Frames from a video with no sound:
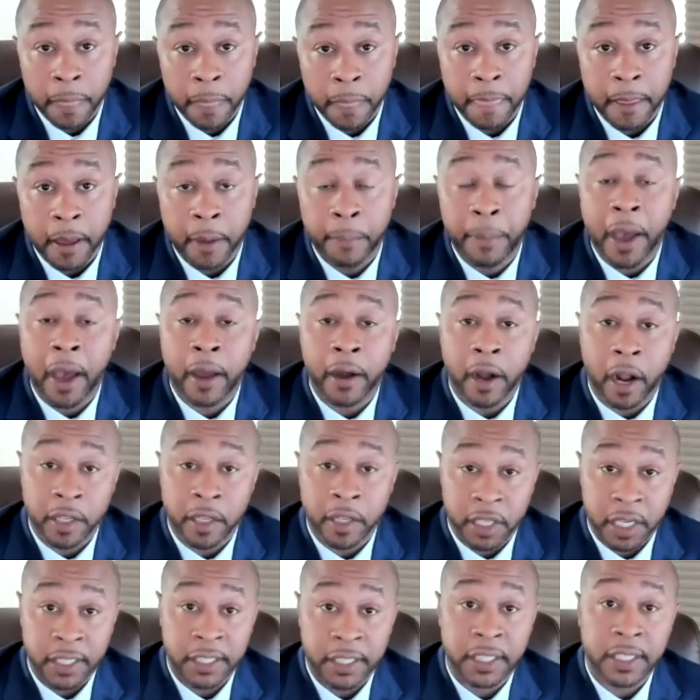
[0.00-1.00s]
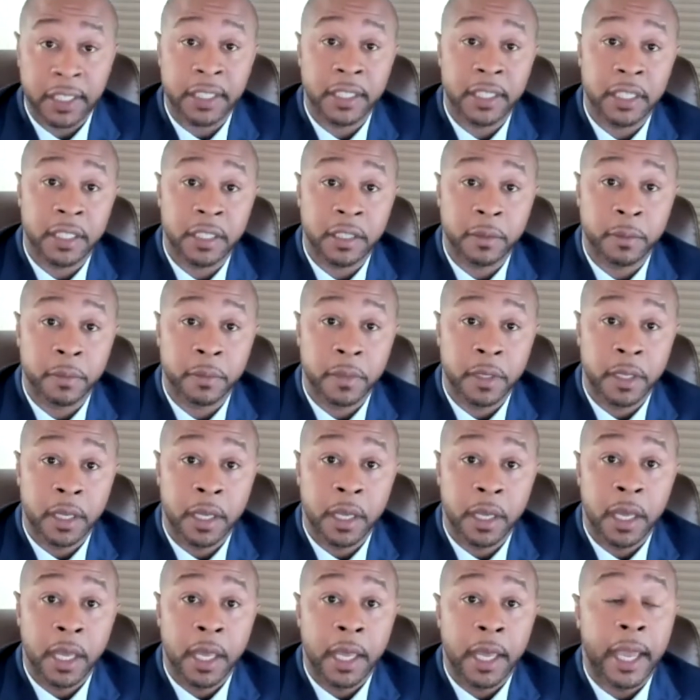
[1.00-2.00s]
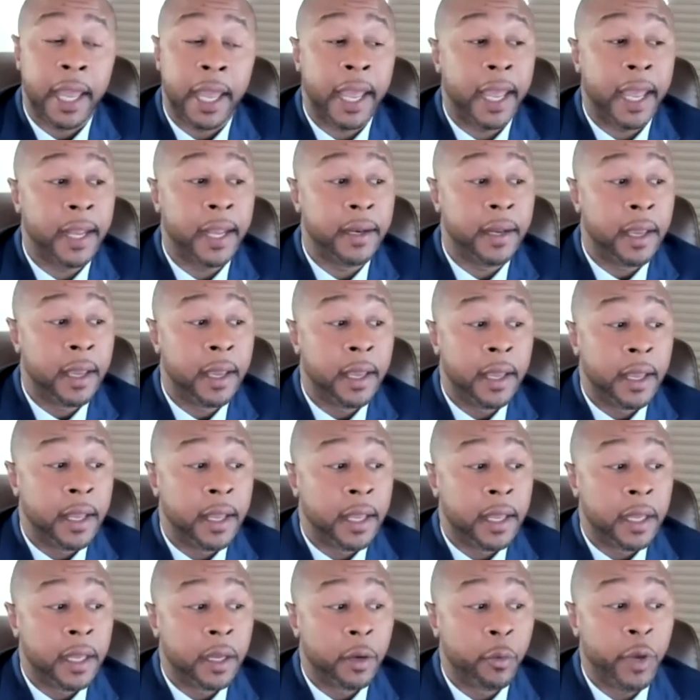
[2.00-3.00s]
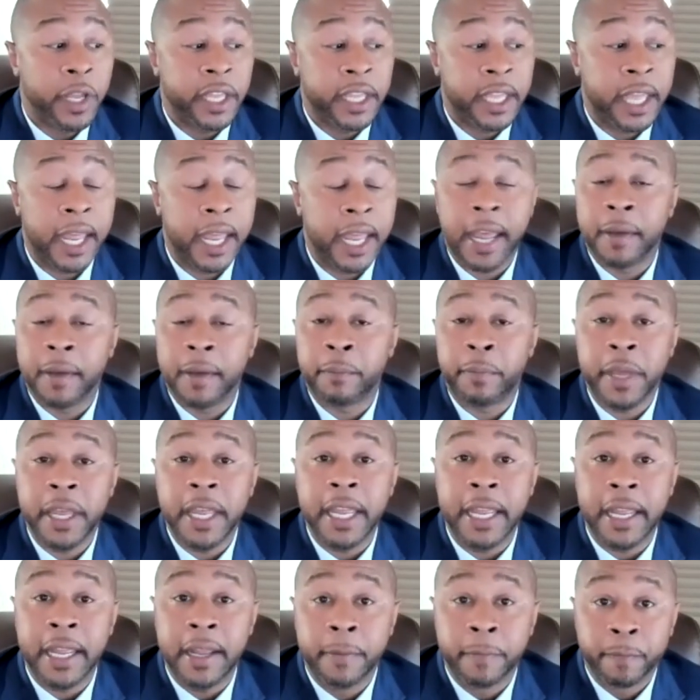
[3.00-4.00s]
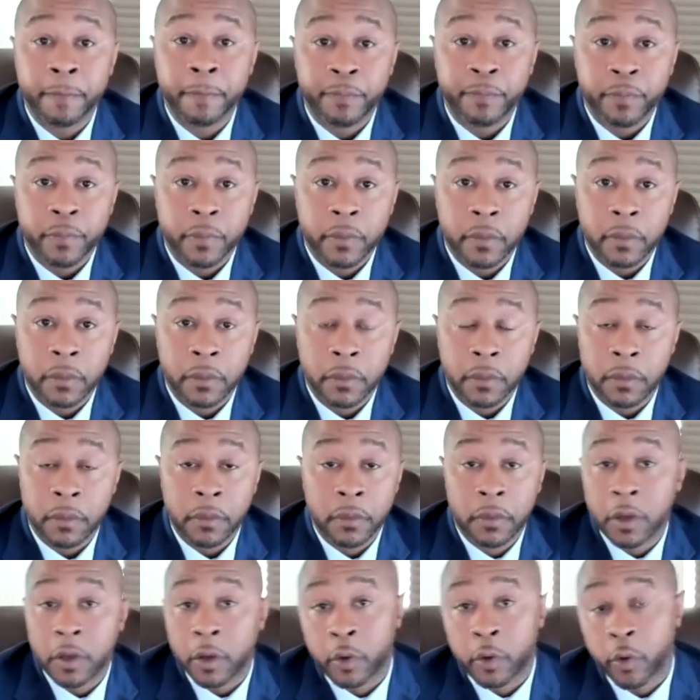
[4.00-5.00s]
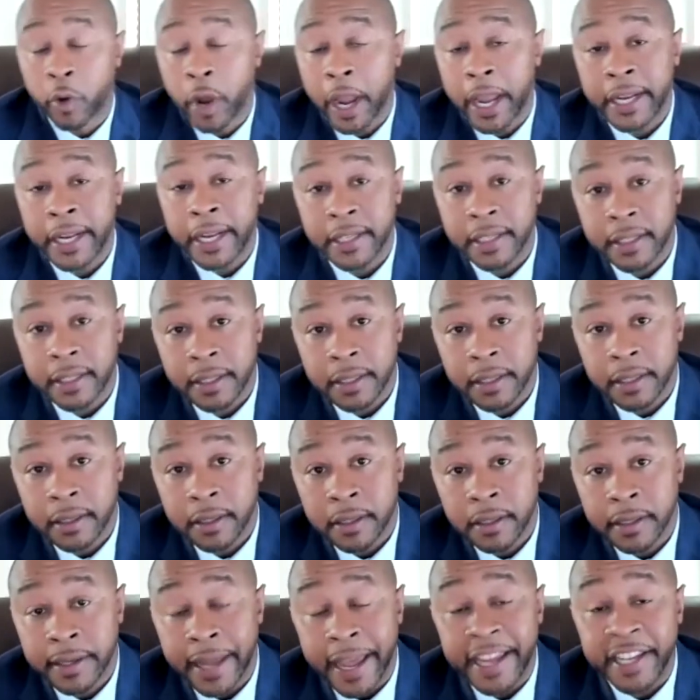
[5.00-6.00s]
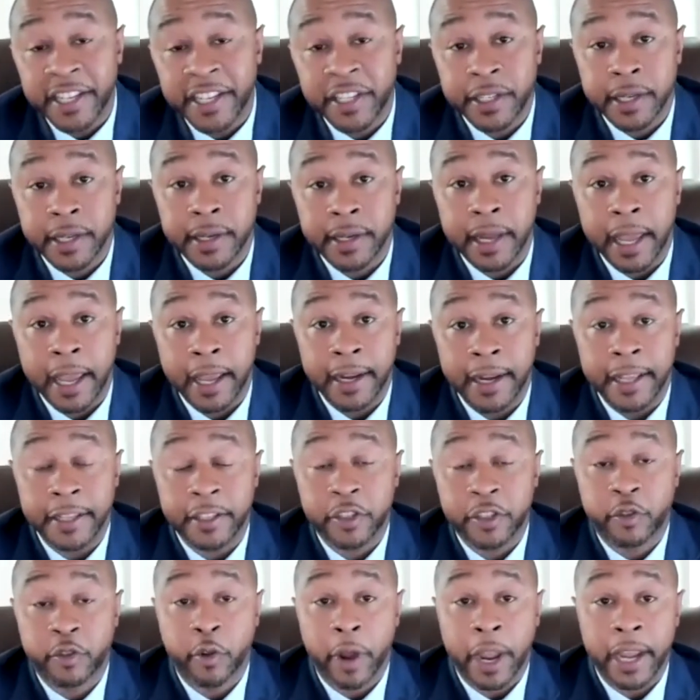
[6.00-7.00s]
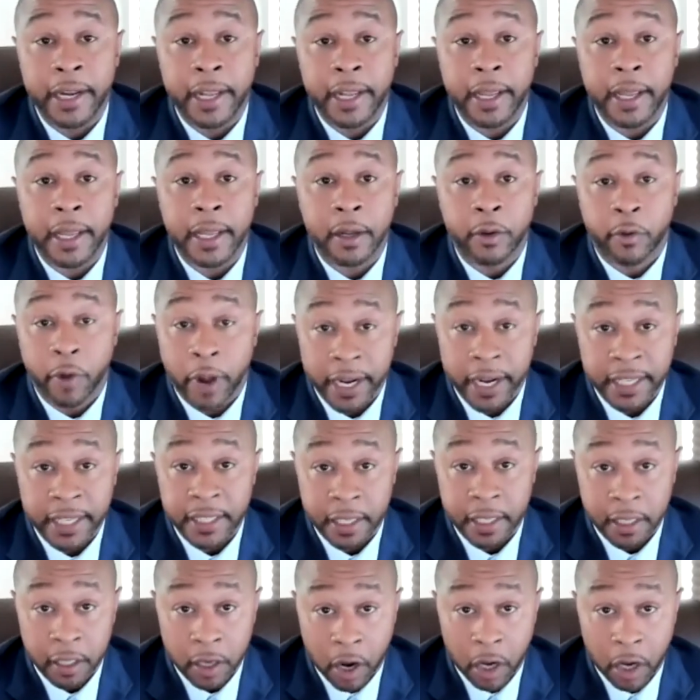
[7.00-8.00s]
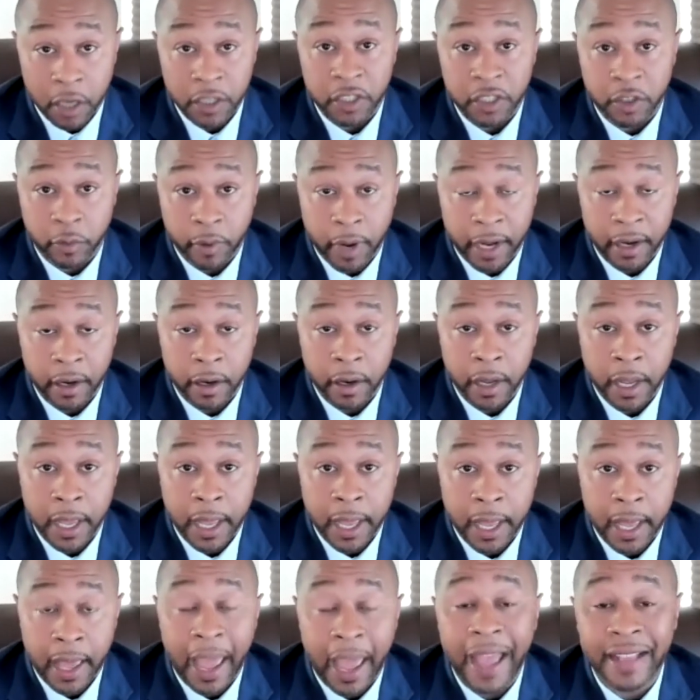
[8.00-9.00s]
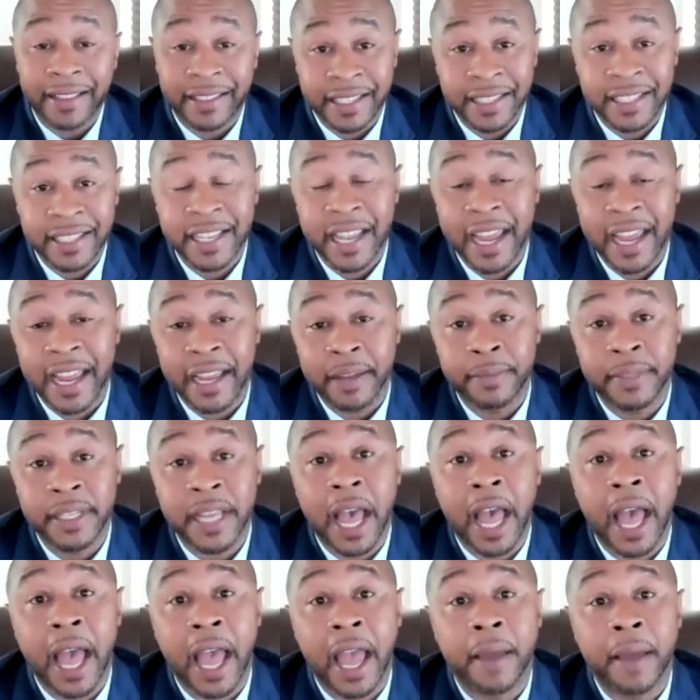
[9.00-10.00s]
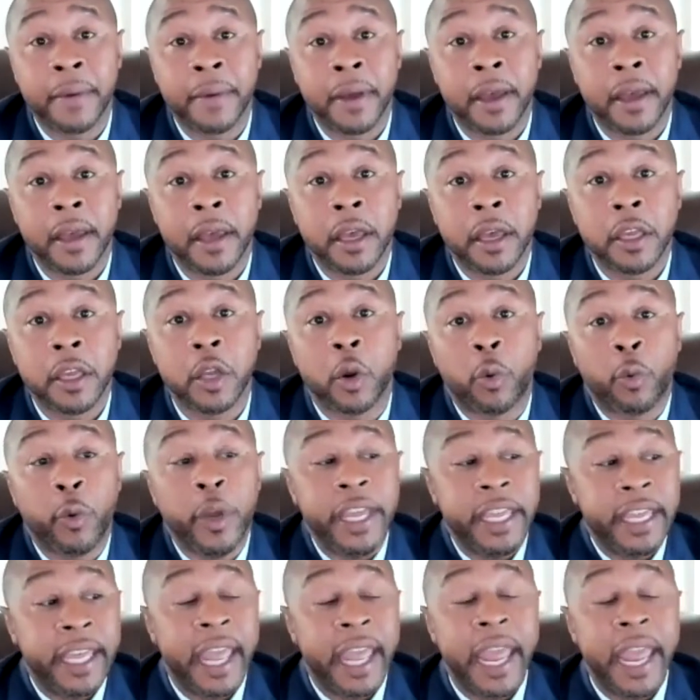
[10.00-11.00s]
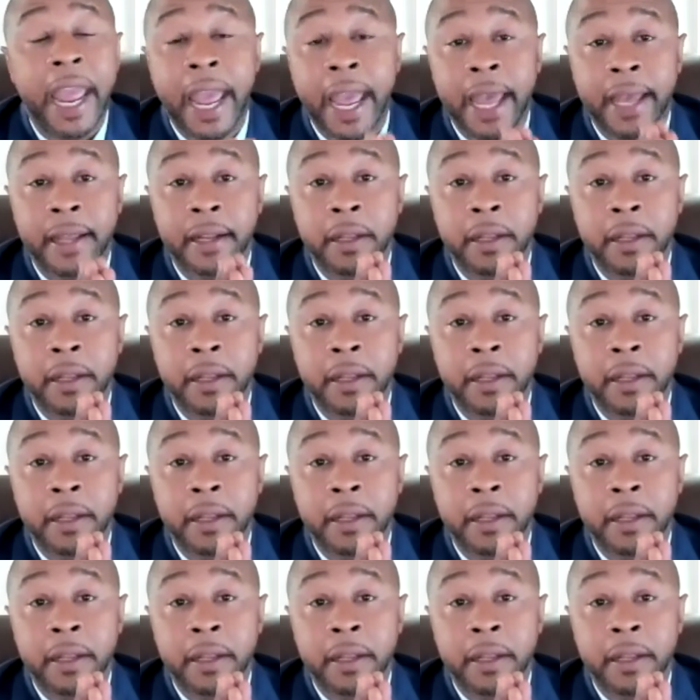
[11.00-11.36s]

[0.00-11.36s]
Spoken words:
about our justice system. Yeah. And we can't be the greatest nation and its greatest incarcerator at the same time. We can't